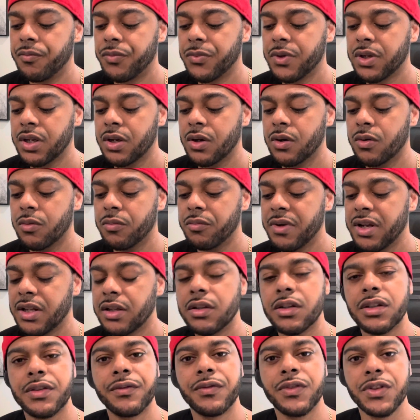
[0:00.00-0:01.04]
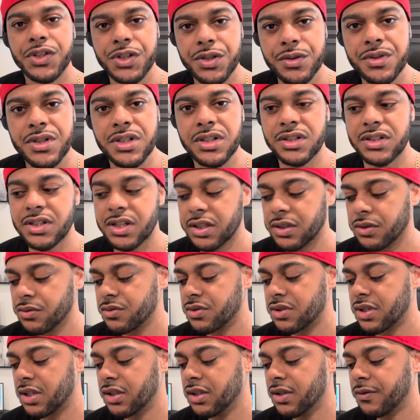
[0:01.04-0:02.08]
men look for choosing
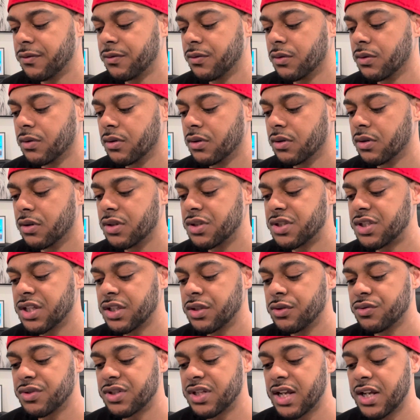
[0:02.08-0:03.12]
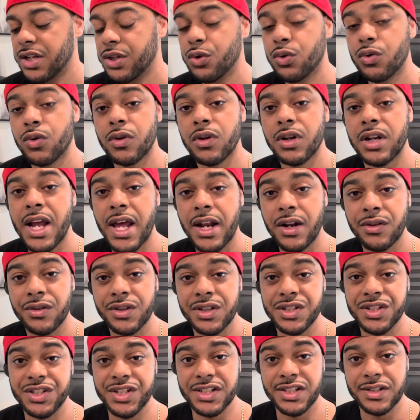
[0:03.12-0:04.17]
signals. They look for signals that you are not
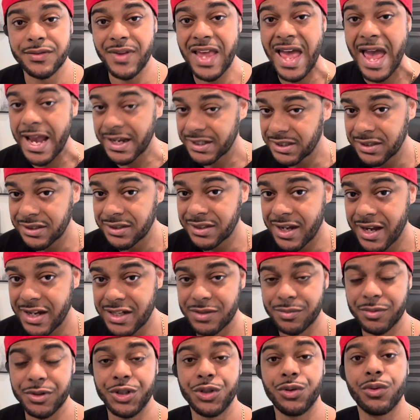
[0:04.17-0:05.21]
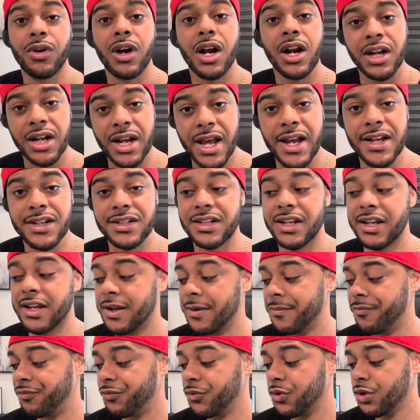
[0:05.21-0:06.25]
only just acting nice, but you are nice
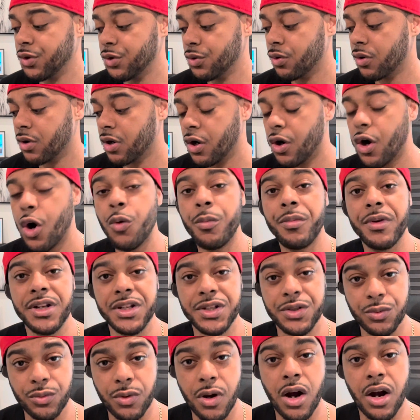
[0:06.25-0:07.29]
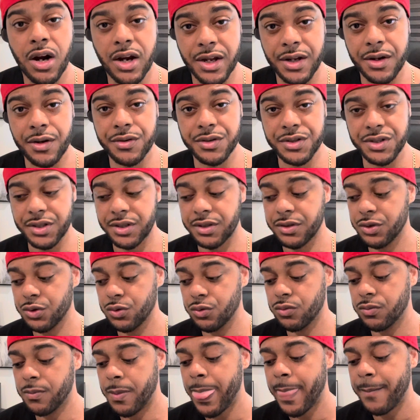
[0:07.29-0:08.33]
and you are open to our energy.
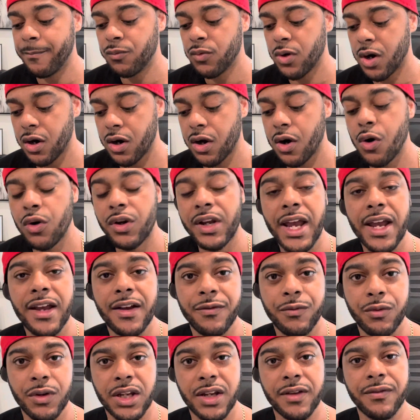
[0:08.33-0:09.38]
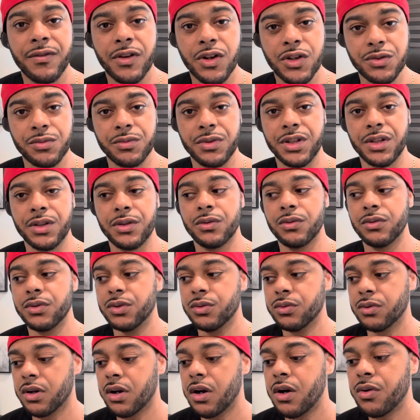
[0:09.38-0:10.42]
You are okay if we converse with you.
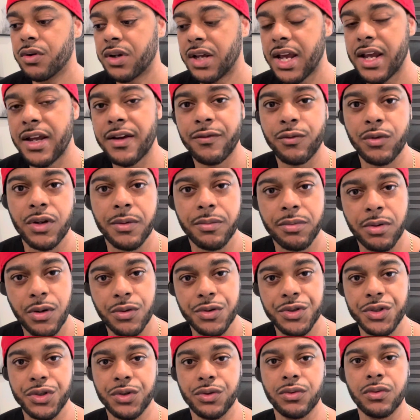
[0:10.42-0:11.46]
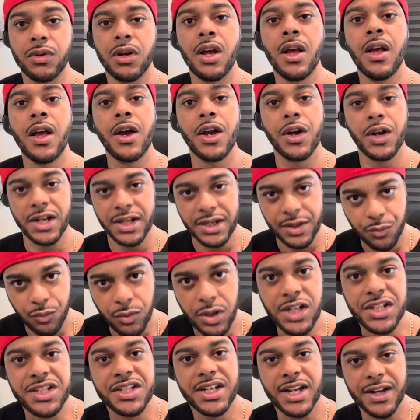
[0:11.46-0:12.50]
You are okay if we approach you.
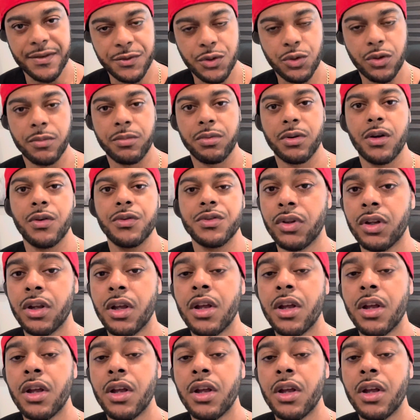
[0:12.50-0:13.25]
It's safe to approach.